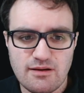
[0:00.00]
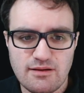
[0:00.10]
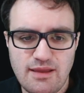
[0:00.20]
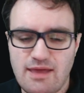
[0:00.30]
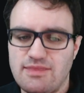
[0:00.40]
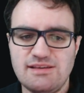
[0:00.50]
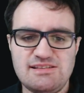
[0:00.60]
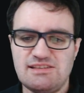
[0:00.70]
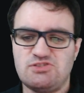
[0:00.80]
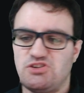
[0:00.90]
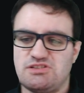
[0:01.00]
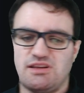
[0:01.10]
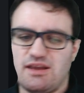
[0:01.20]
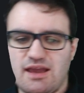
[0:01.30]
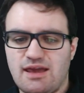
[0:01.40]
Yeah, this is just,
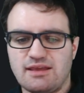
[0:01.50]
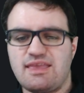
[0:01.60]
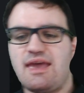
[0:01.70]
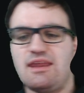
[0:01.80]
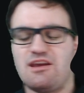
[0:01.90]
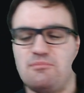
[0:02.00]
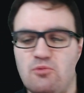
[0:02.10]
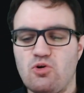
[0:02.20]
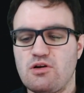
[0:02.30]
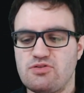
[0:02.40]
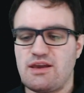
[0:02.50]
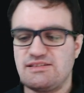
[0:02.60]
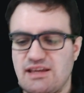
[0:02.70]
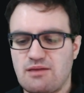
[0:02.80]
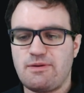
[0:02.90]
again, more things
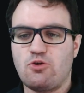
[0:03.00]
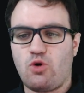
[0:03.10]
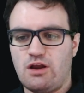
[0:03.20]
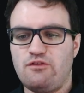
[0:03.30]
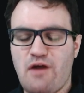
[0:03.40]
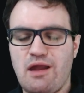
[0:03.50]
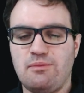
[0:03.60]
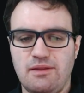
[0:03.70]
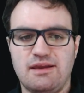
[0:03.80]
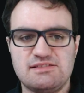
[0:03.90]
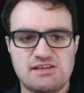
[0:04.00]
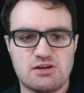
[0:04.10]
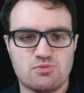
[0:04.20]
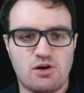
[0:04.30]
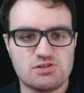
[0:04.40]
that could be quantifiably considered
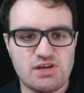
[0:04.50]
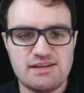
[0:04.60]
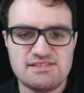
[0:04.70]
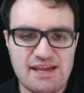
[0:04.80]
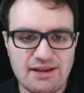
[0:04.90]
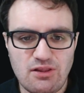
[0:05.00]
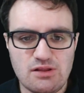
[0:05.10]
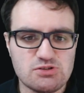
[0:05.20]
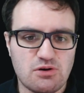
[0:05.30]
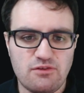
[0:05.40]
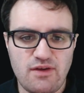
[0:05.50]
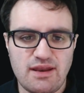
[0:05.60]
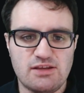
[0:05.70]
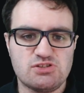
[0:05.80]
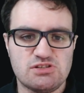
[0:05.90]
wrong. China's technological
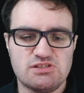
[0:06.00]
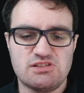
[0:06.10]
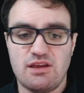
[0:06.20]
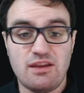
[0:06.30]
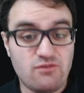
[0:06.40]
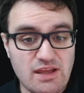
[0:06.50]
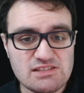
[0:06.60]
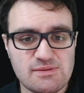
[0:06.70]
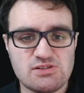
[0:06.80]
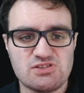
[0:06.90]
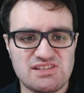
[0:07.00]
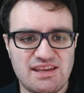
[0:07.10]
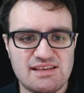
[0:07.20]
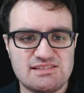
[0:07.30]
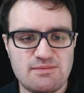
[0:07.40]
advancements are seen
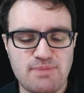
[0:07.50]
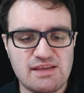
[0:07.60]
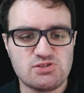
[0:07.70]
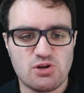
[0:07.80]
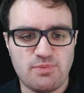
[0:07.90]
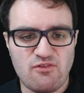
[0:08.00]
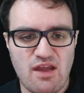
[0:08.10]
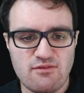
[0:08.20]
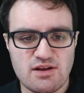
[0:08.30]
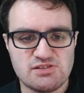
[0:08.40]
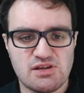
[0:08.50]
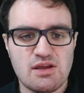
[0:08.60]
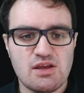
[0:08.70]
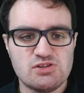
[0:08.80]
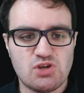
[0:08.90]
as the best or above average.
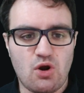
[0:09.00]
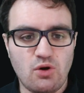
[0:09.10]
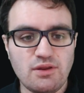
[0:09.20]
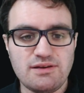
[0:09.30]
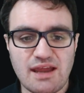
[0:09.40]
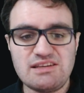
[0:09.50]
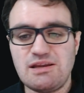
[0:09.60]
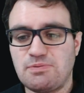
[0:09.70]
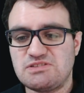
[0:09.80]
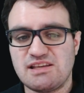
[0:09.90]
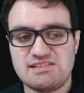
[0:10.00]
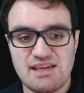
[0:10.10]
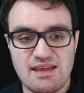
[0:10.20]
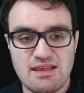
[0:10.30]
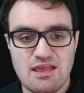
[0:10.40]
So only 19%
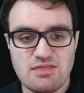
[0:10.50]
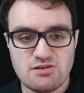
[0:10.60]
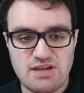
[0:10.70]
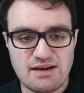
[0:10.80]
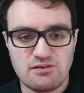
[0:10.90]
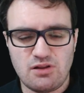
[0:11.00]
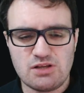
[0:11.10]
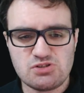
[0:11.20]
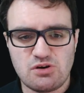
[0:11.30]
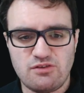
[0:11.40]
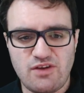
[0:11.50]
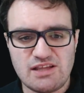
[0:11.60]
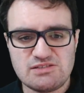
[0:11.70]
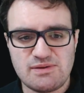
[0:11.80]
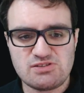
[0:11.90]
say their technological
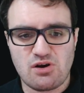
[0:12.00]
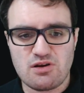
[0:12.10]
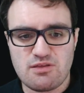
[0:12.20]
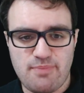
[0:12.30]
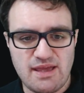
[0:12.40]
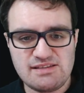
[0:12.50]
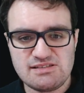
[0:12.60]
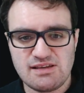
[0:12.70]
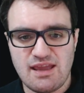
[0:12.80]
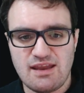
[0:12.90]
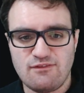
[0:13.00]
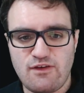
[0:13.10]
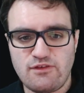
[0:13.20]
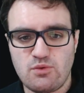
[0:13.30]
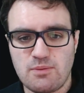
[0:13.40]
advancements are the best, and
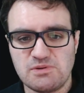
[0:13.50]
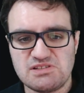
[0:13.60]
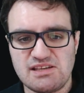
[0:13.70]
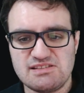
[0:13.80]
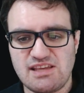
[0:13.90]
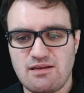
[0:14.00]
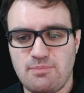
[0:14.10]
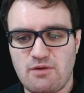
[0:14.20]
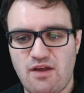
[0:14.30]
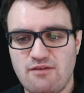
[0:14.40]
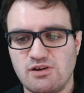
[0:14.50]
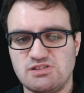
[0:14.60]
51% say above average.